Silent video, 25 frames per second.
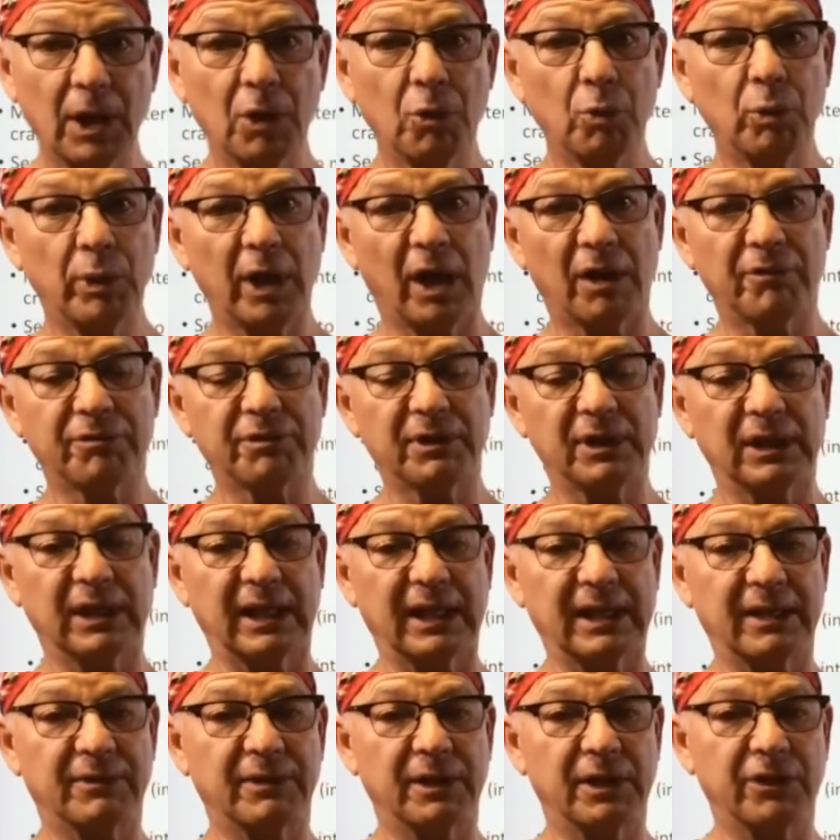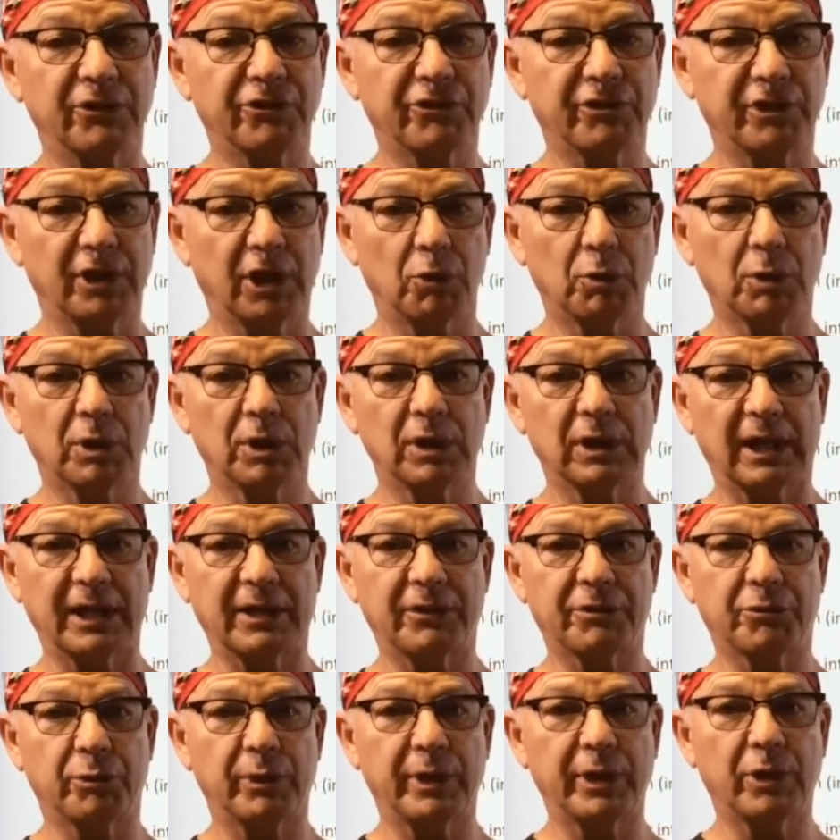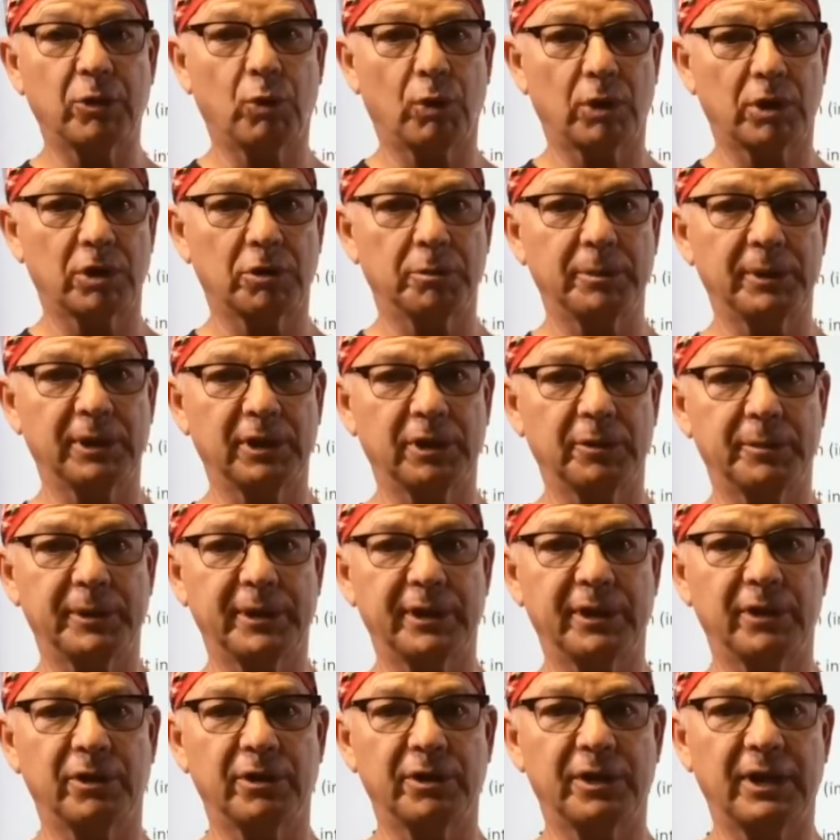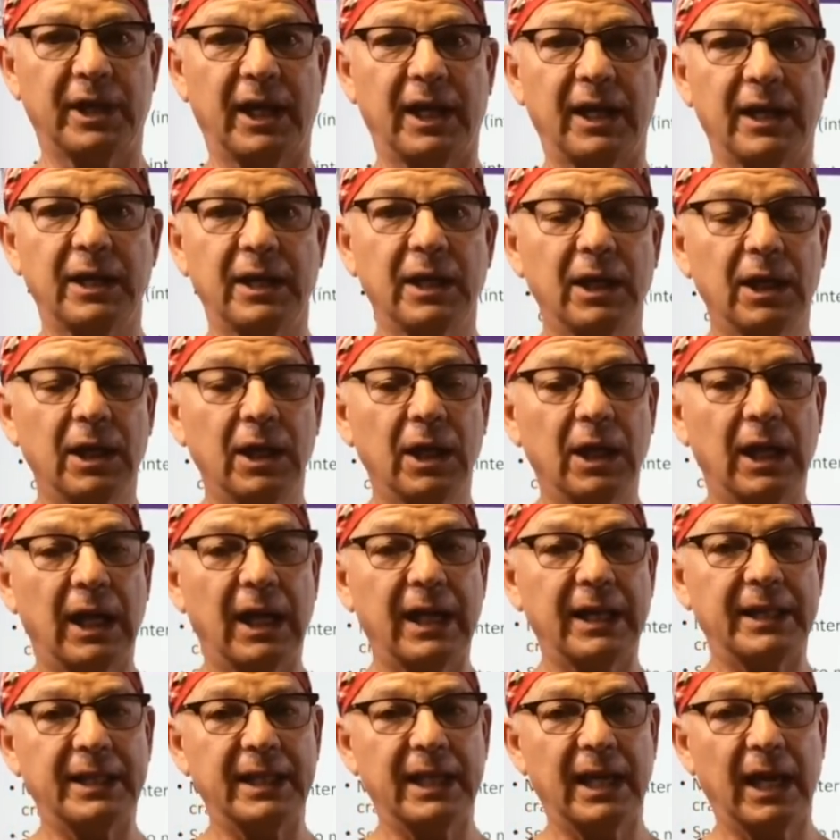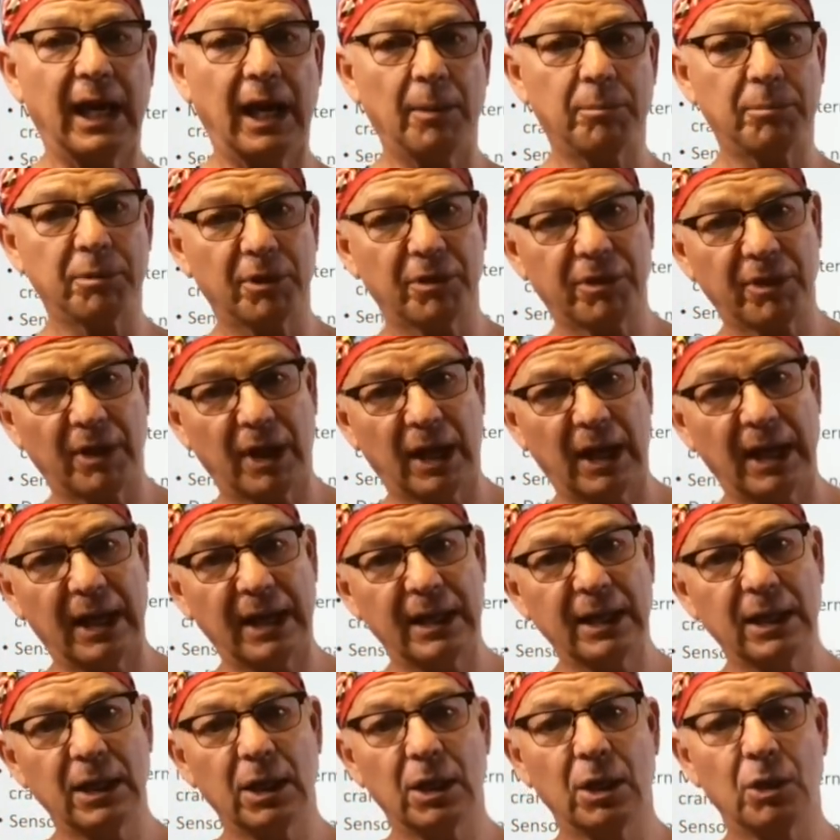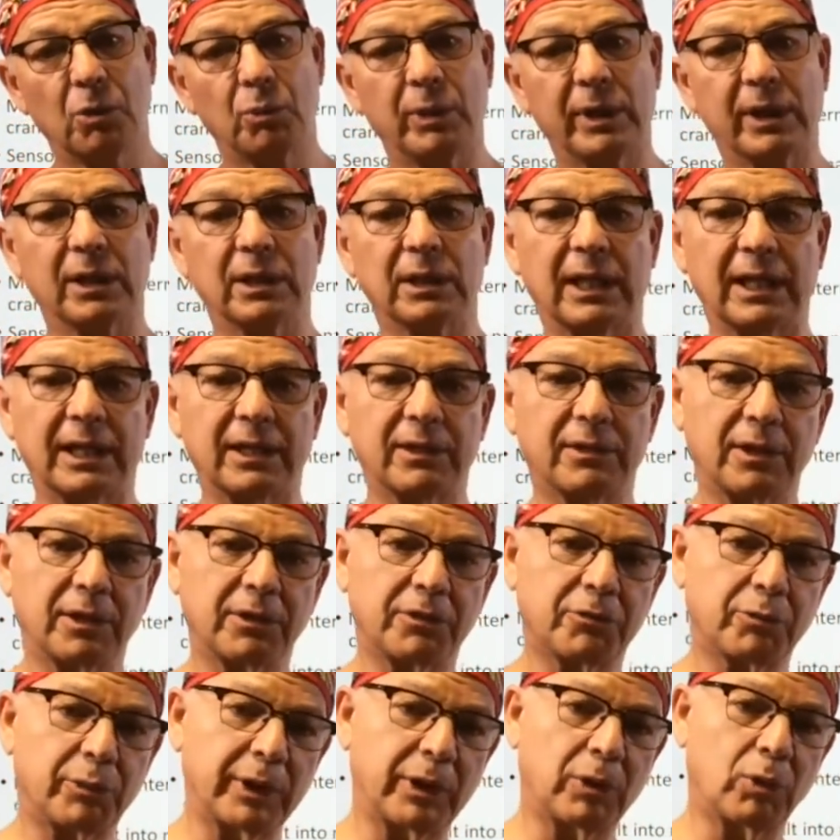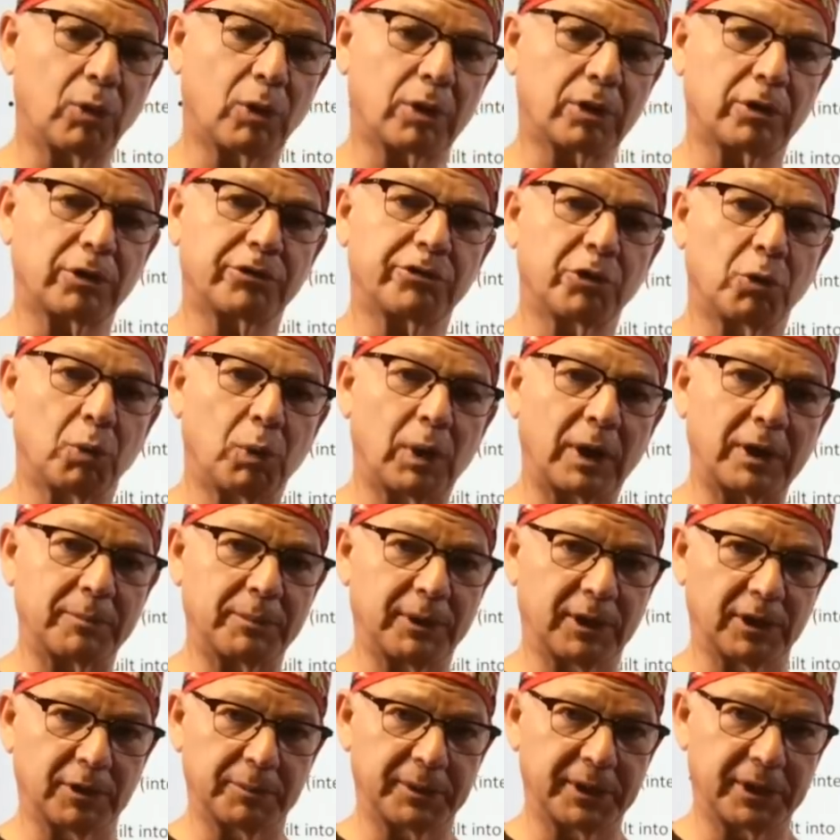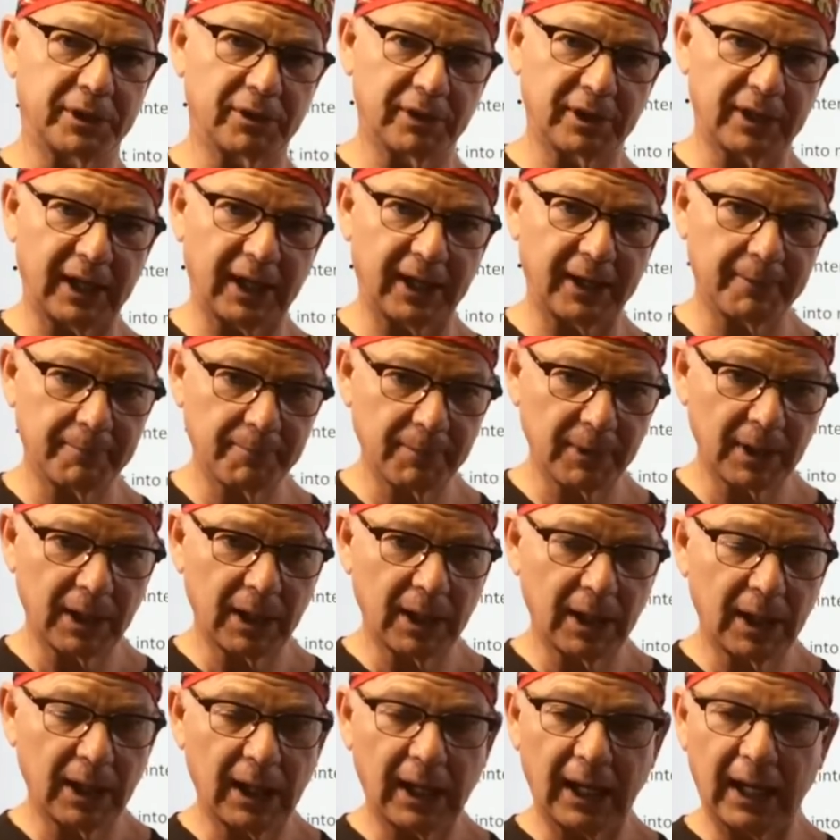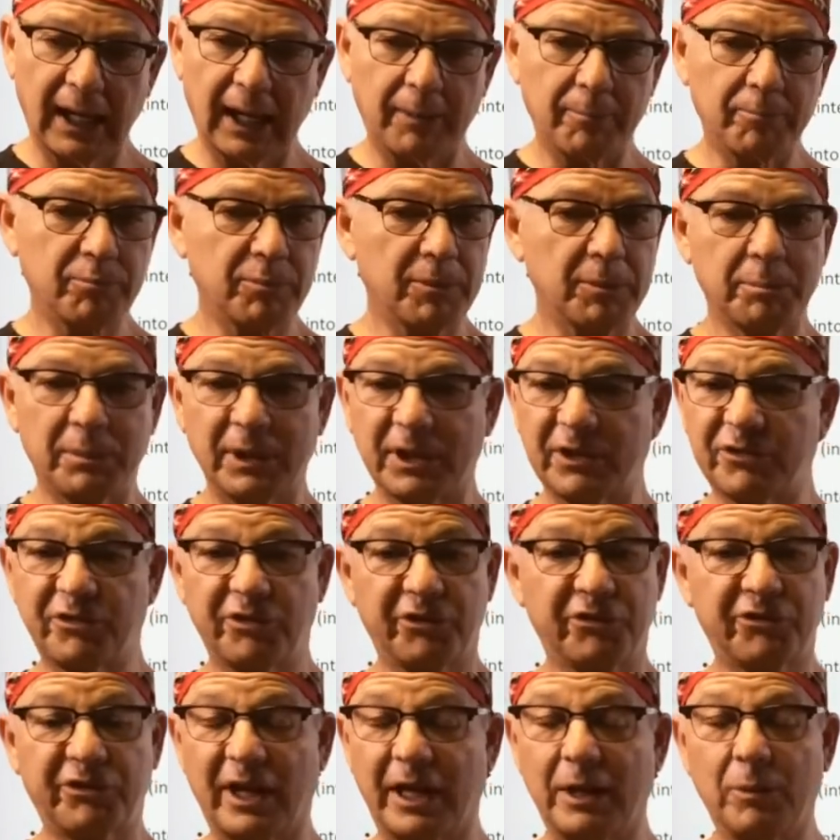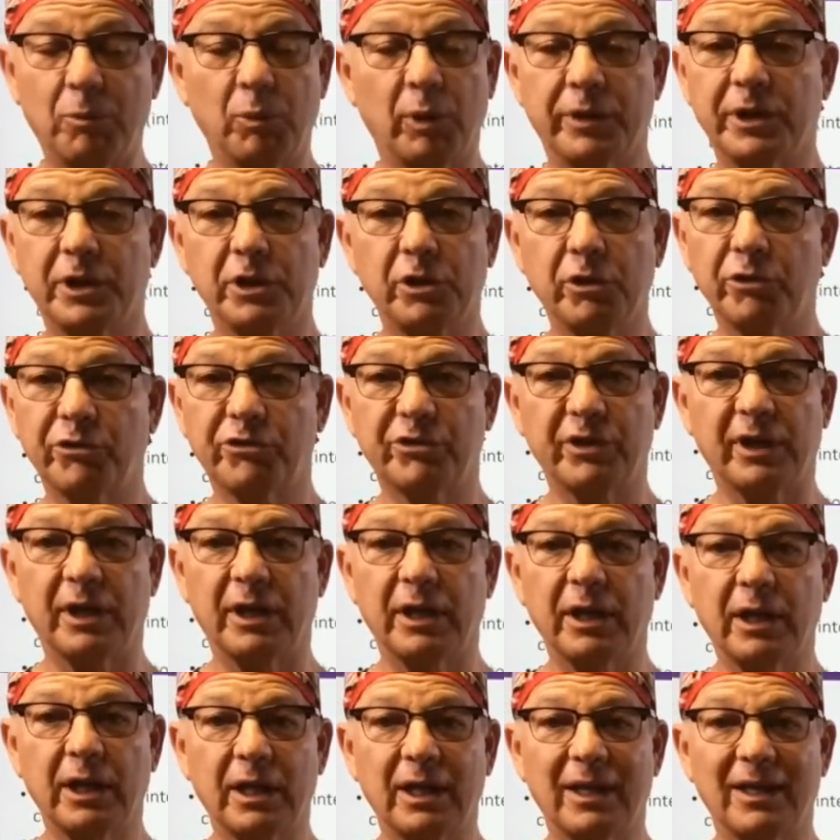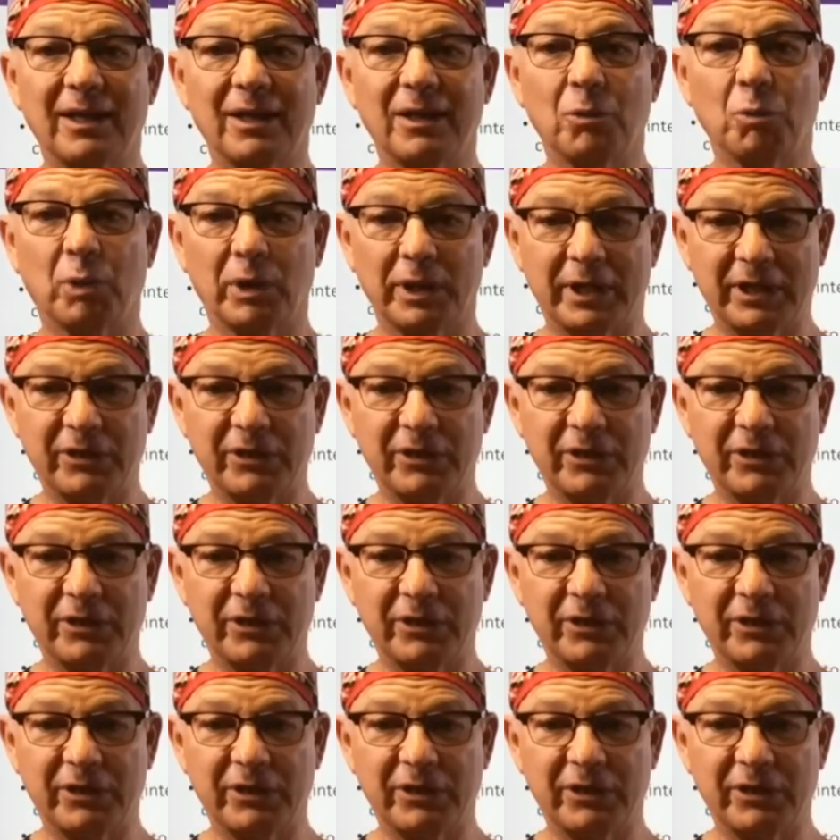So in dwarfism, as you saw, we're frequently lengthening both bones. And so we lengthen the femur and tibia simultaneously, frequently 8 centimeters each.